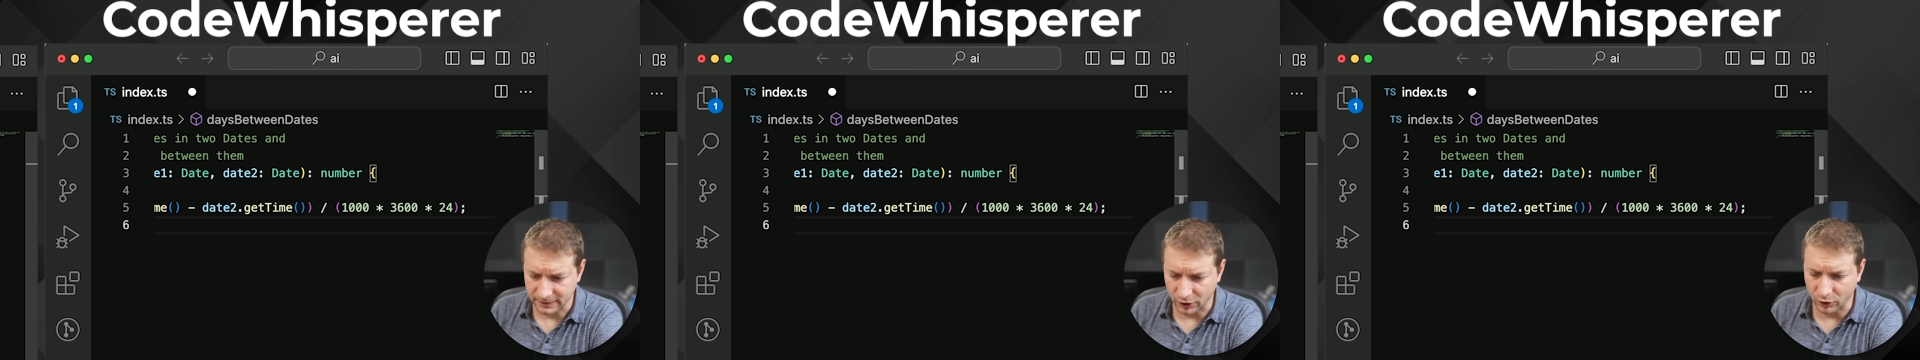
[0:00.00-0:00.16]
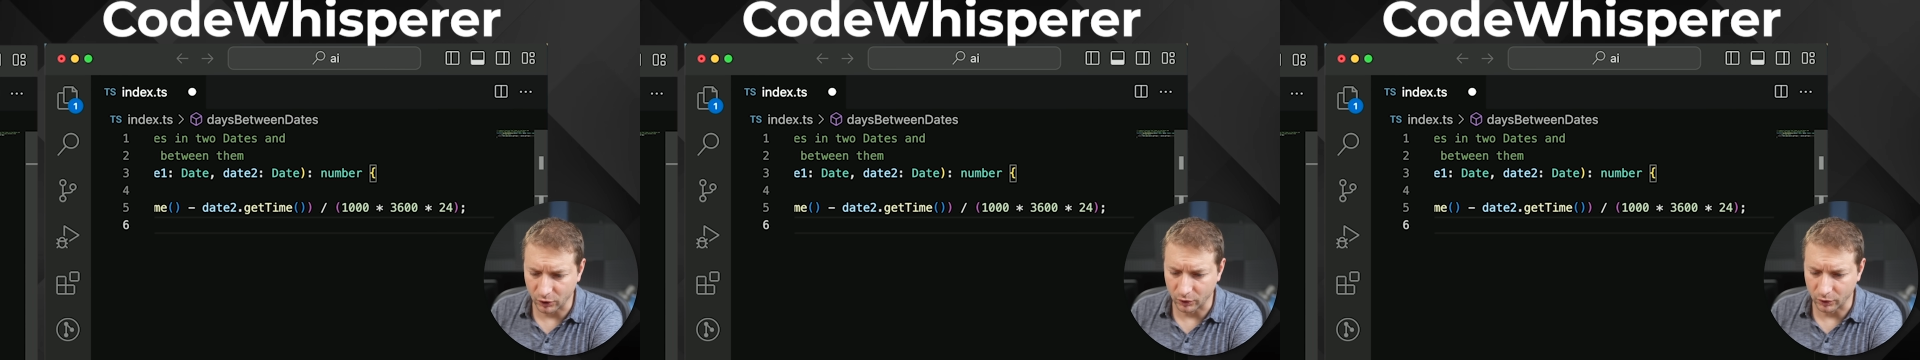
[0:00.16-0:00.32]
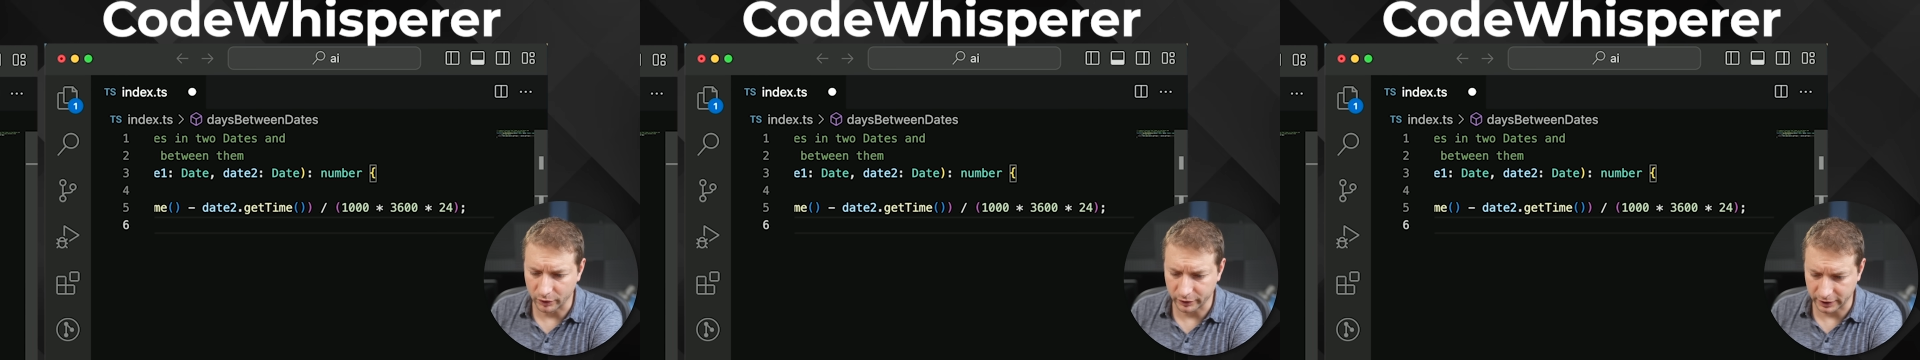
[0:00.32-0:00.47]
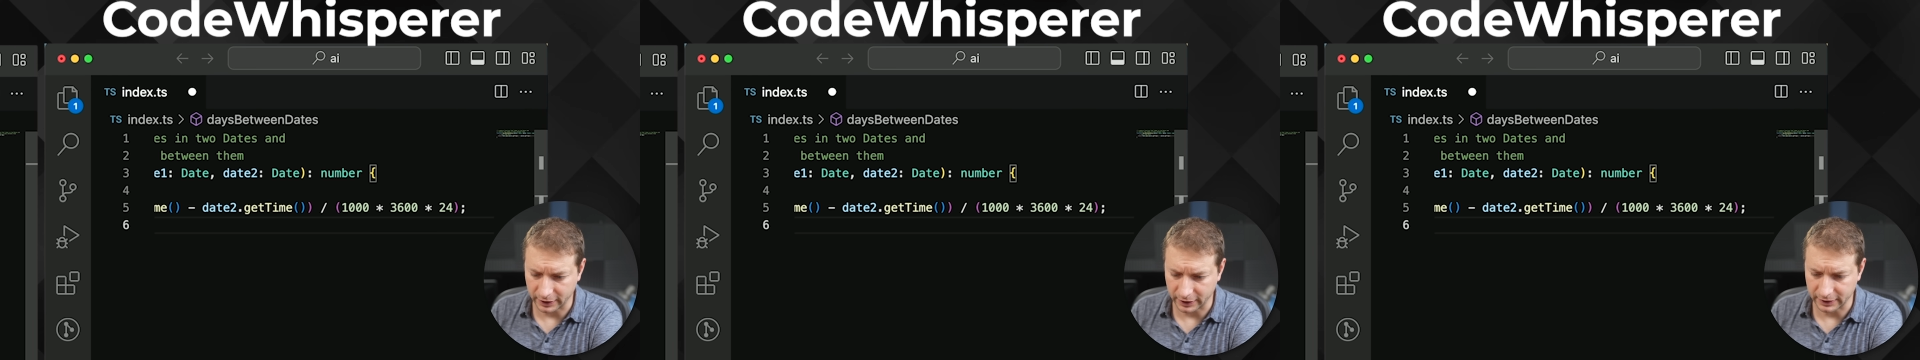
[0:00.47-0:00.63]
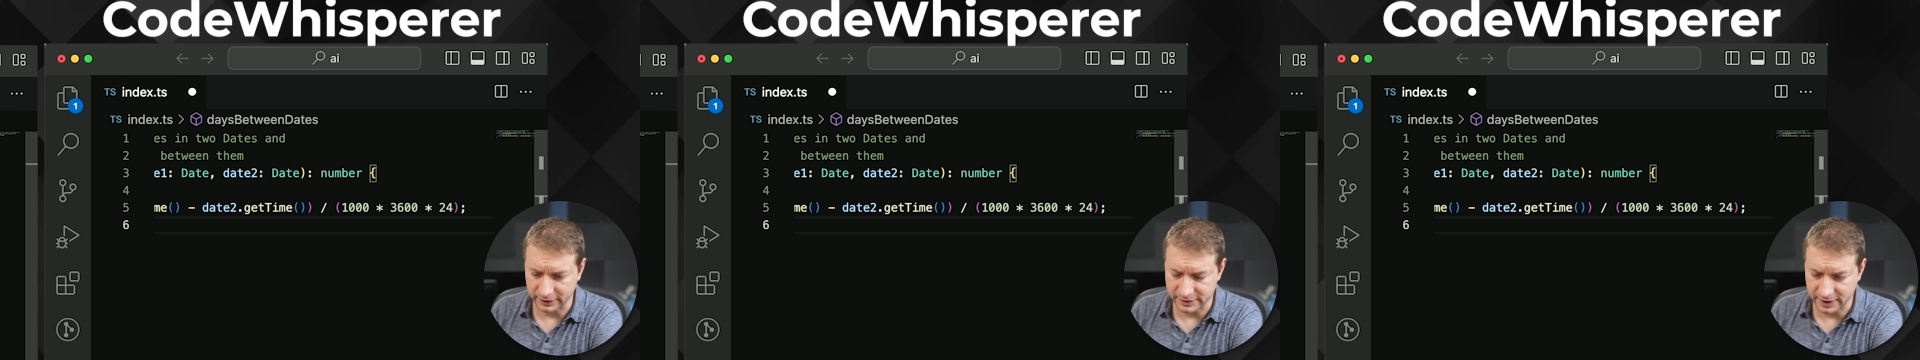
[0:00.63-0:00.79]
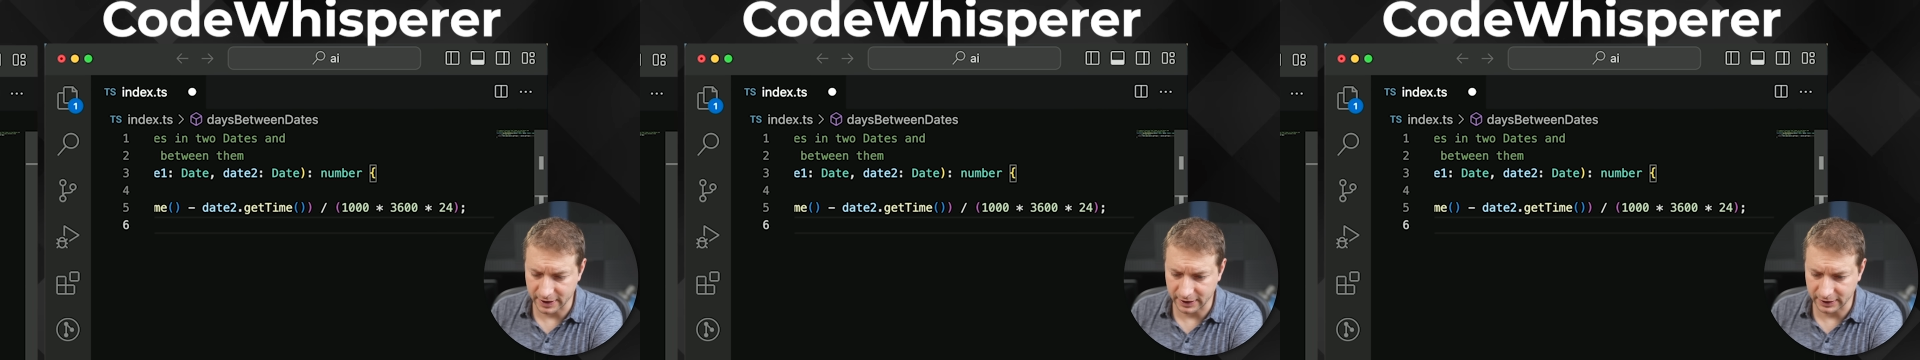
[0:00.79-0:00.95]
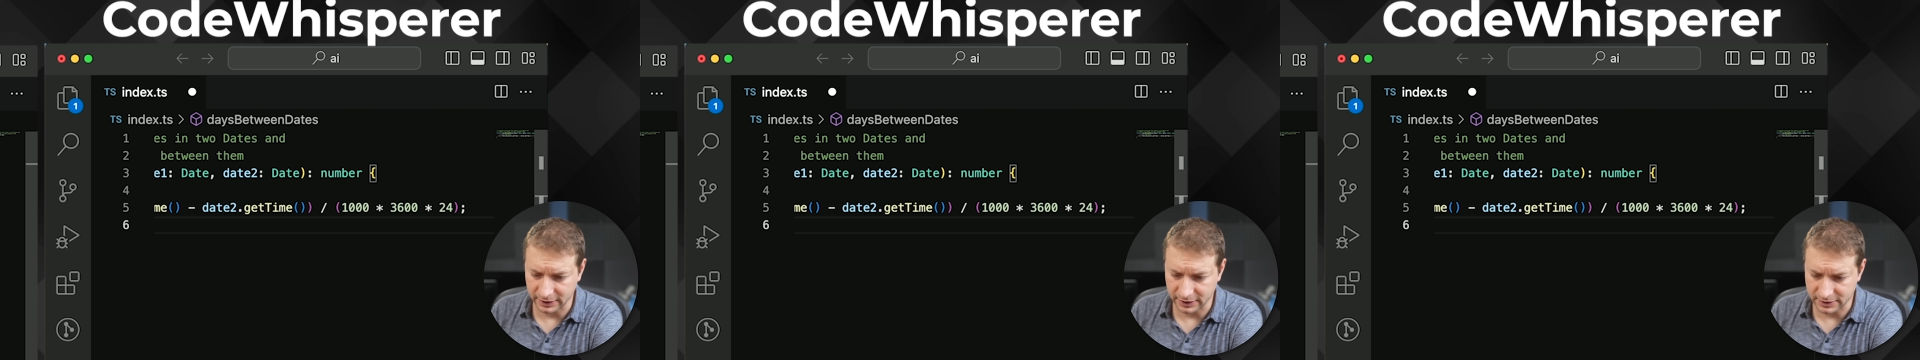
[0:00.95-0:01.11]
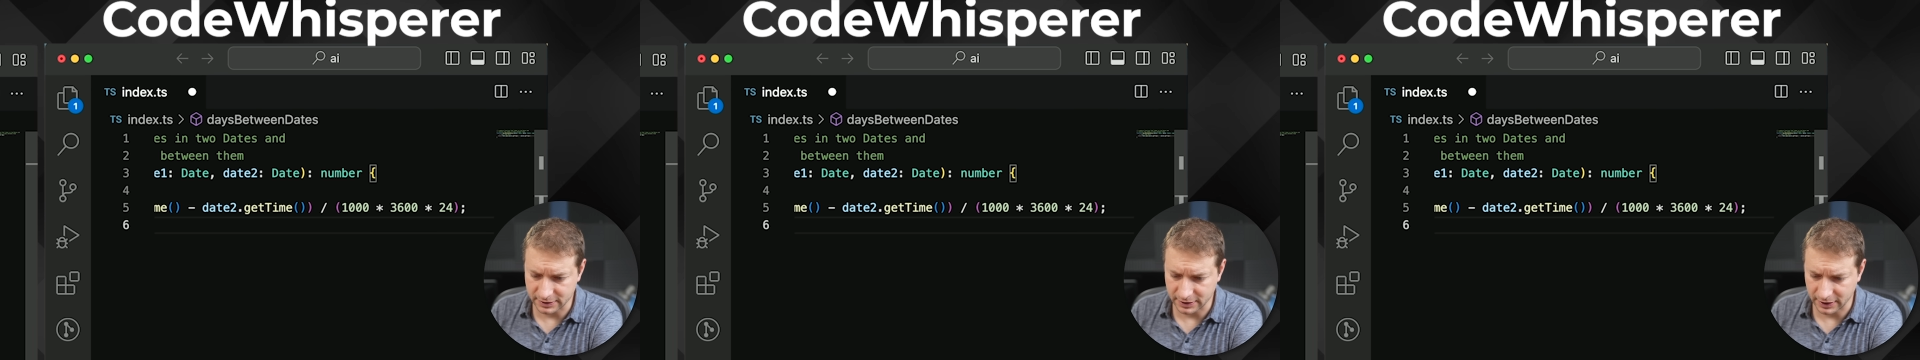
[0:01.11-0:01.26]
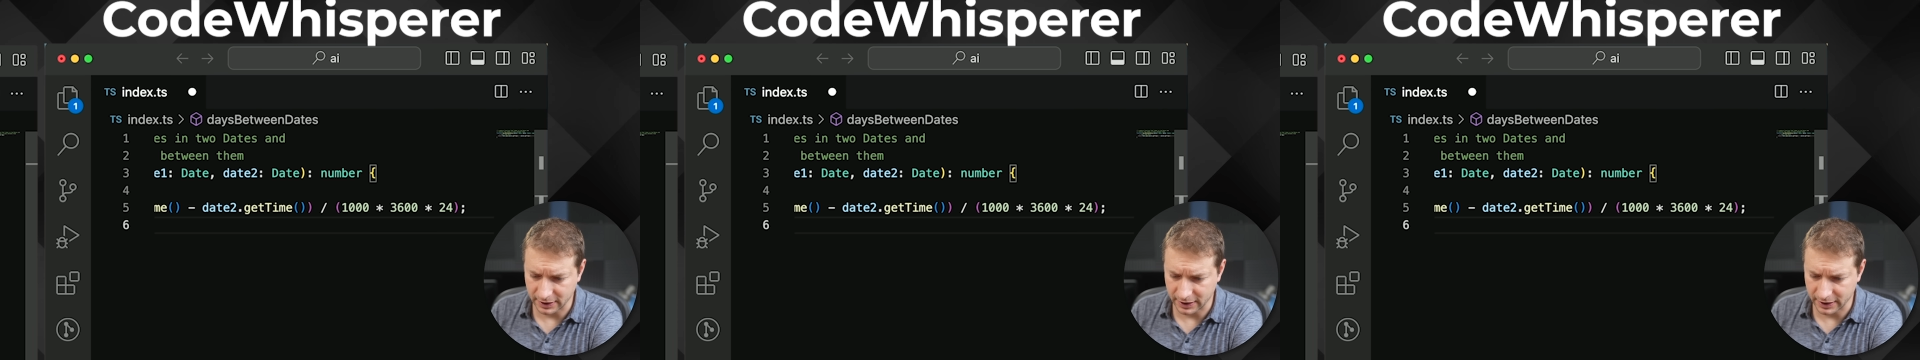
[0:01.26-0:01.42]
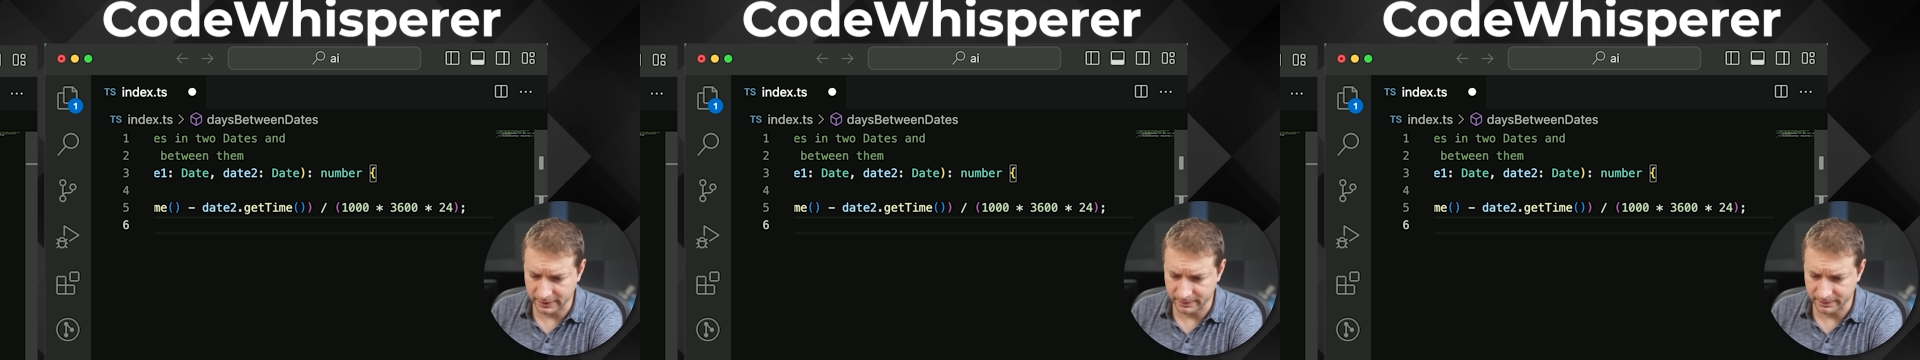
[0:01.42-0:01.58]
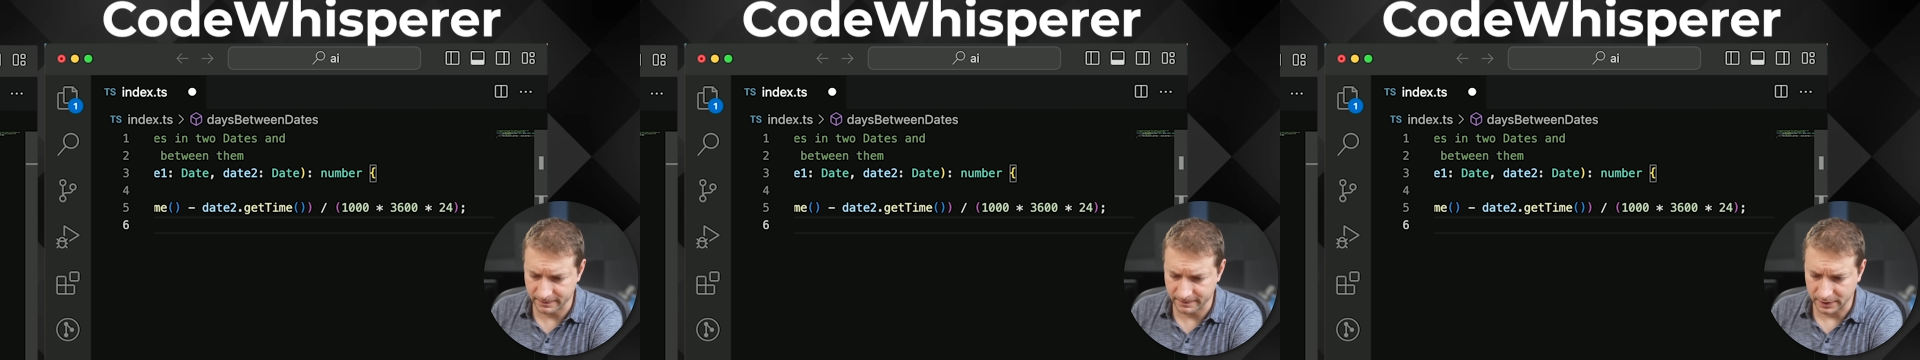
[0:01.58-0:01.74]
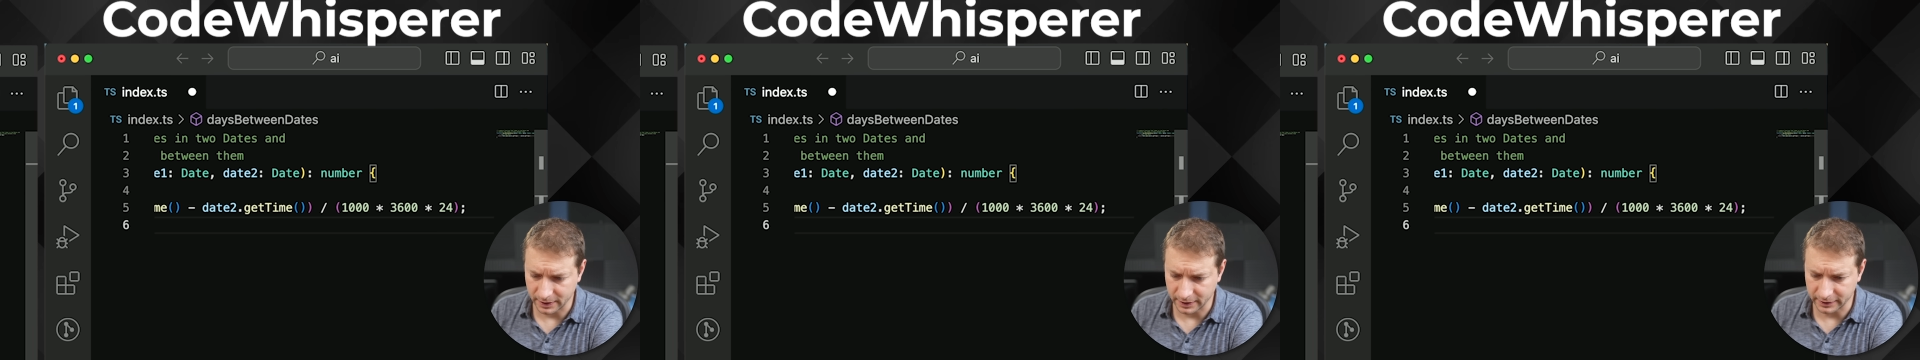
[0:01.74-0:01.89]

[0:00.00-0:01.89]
Oh, okay, it's getting the time